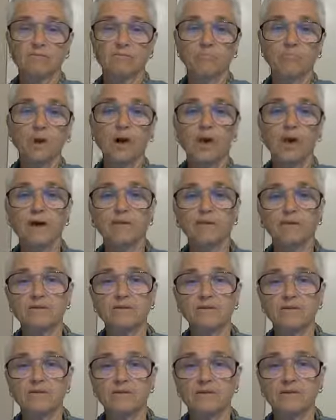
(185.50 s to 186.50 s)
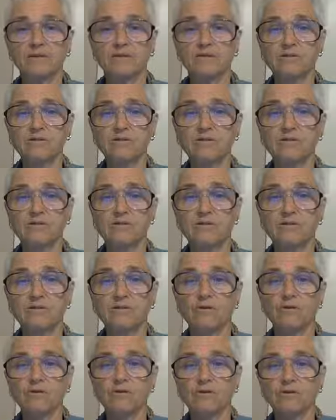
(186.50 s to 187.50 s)
pot that's getting stirred
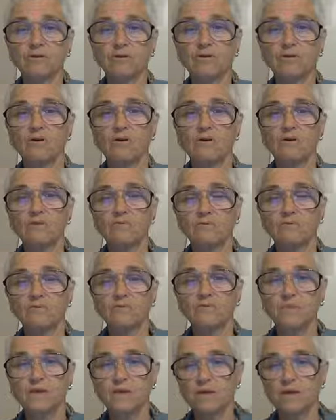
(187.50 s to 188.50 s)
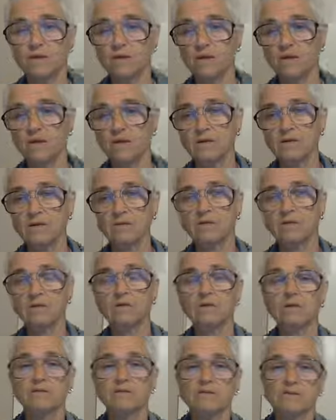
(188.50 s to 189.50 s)
on the stove.
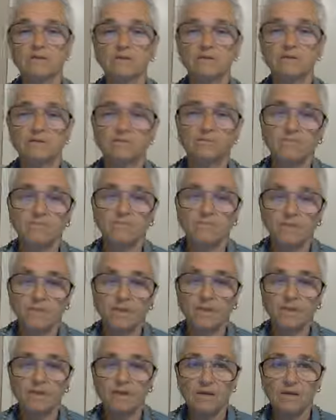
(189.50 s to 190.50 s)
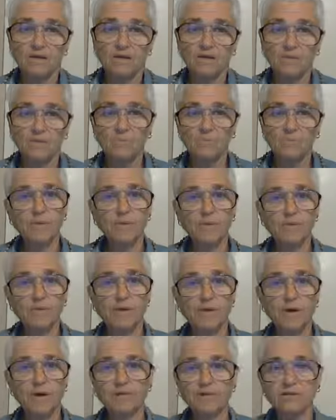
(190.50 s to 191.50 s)
It's in
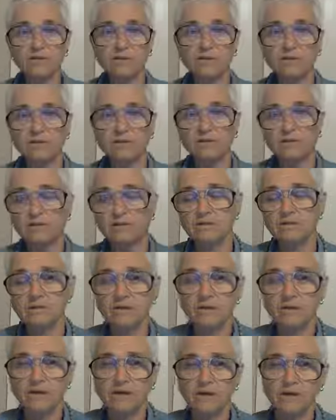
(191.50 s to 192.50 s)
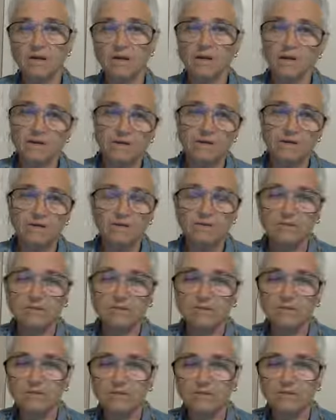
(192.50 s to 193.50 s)
preparation.
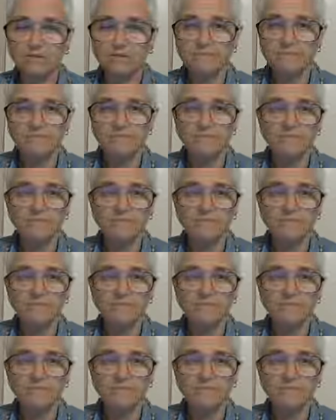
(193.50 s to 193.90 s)
Hare